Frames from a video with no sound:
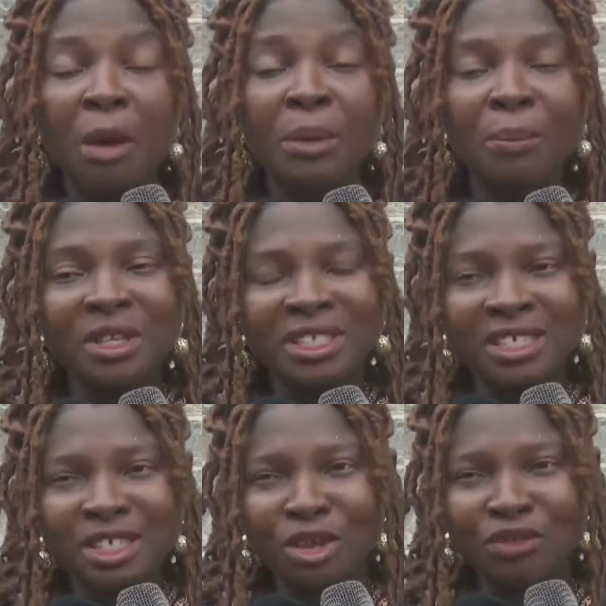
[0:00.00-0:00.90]
report
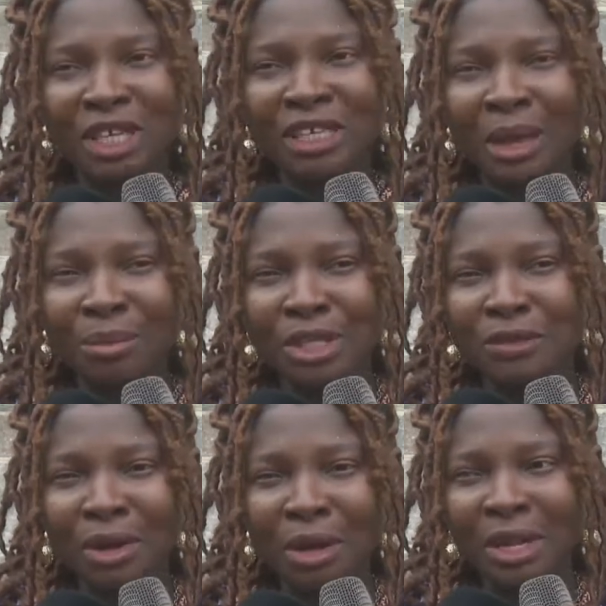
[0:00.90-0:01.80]
cases of
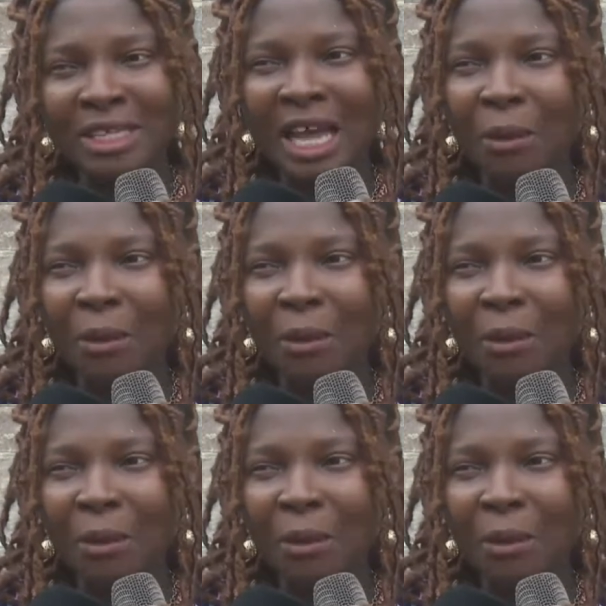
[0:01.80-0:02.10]
gender-based violence.